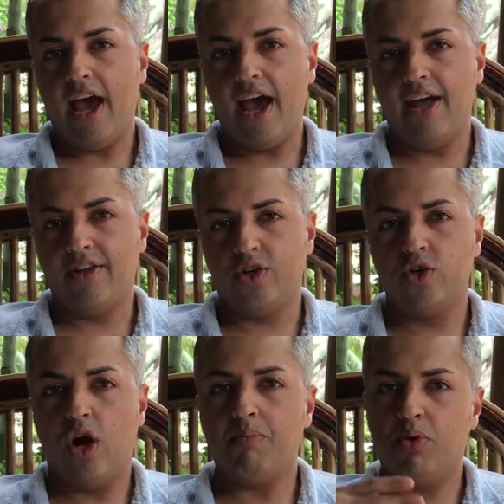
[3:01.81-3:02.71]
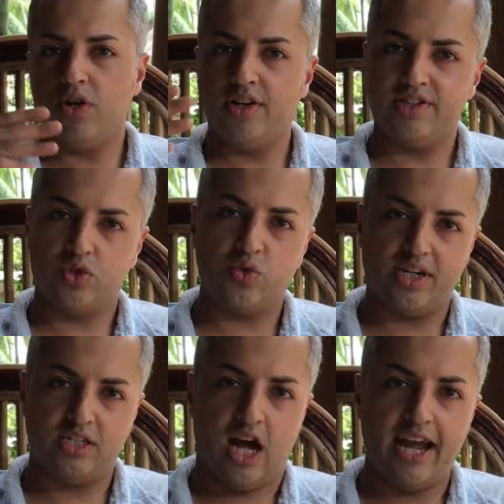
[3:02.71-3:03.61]
and you're not put on a
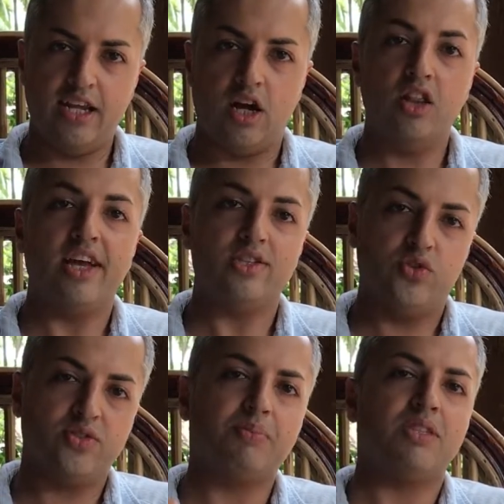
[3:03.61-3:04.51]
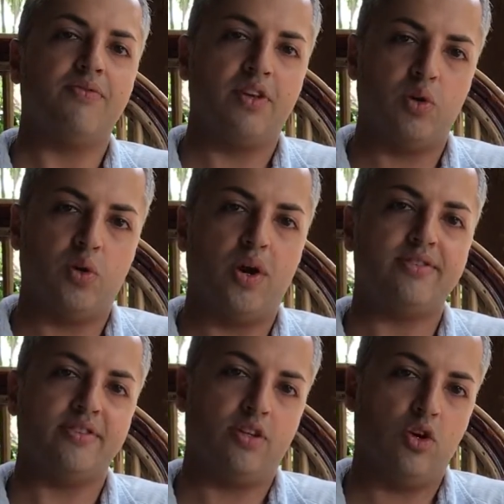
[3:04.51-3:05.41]
strict diet unless you specifically
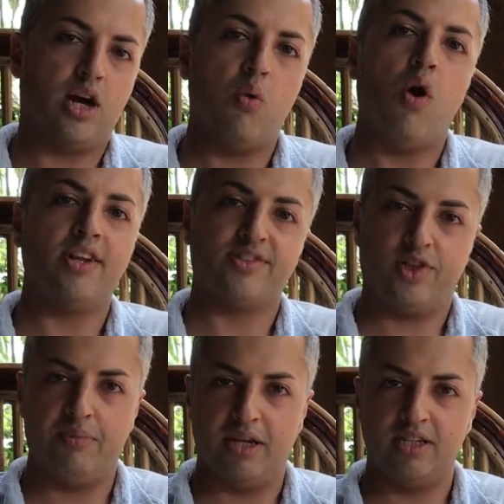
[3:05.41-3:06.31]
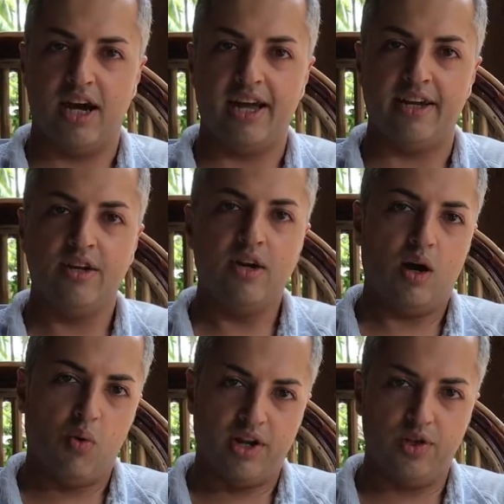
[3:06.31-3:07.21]
request that, look, I want a slimming diet,
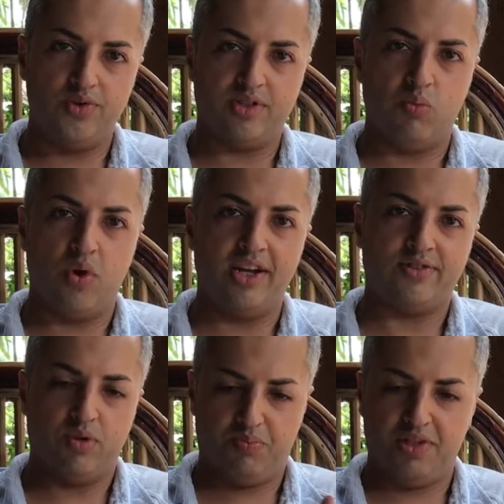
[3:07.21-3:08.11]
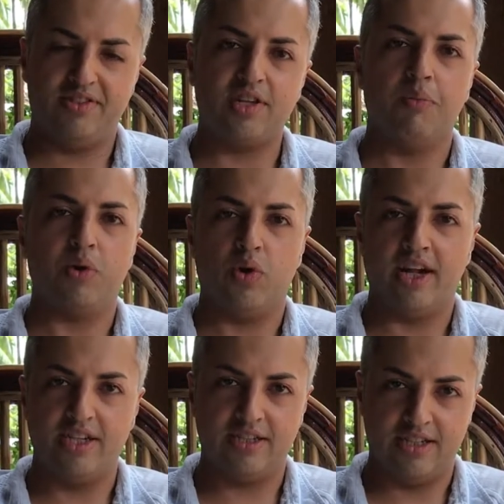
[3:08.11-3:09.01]
I want to lose some weight, so please tell me what
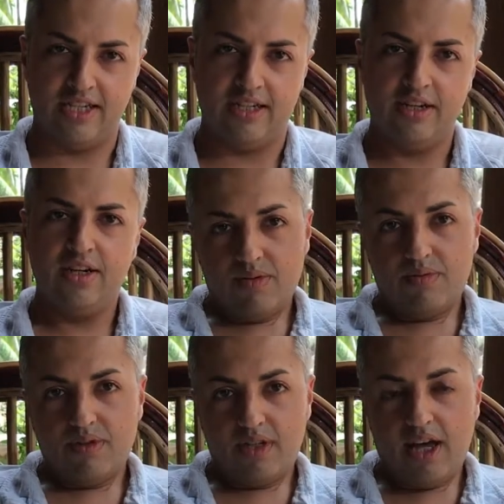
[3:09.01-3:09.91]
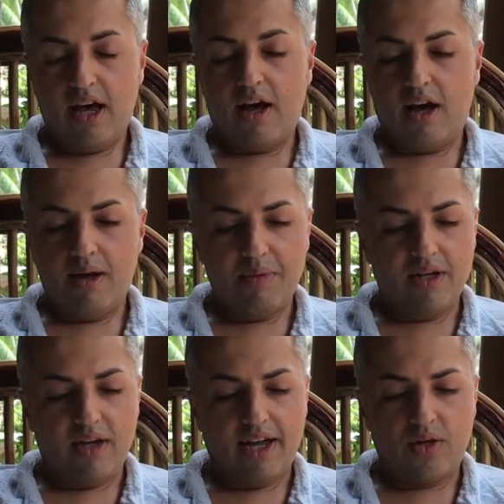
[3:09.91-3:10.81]
I need to eat. Yeah,
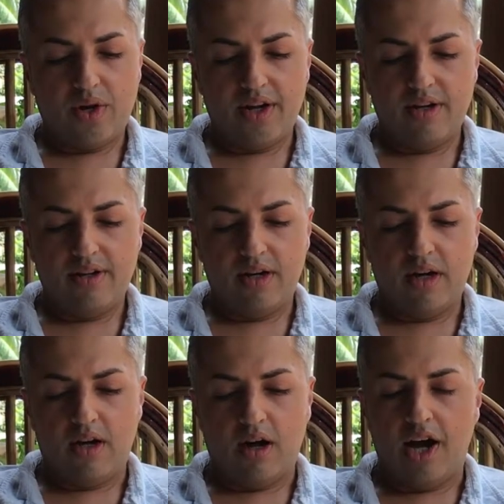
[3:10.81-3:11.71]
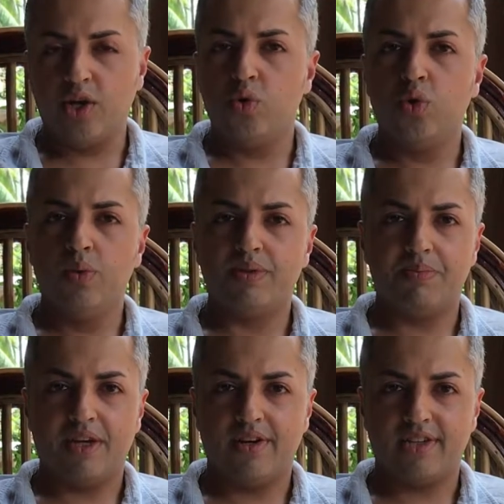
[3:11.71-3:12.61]
I created Ayurooms
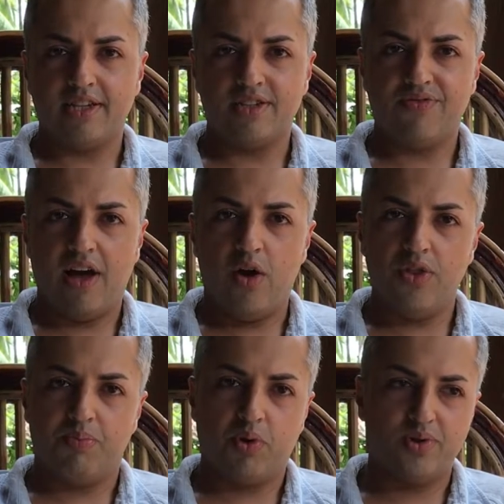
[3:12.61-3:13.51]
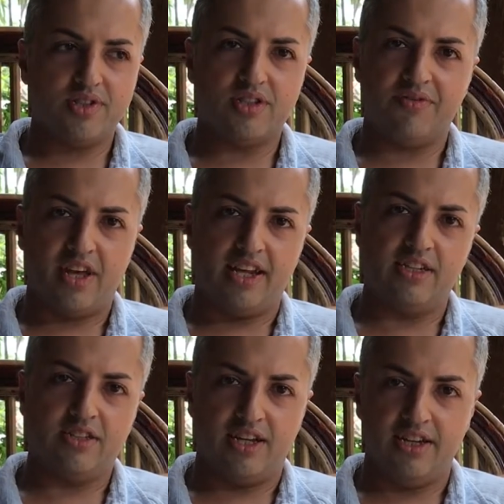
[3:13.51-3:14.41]
because I just found the process of
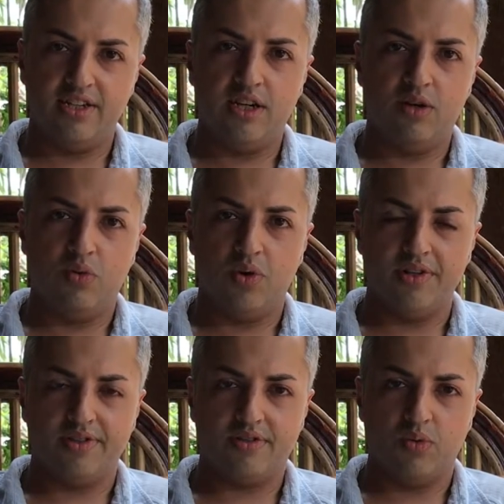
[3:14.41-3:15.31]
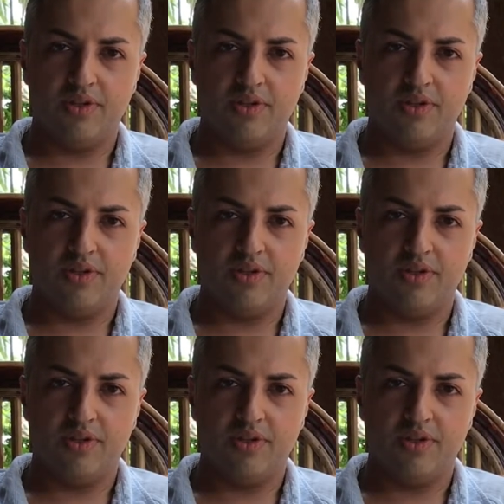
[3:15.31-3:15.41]
getting to India was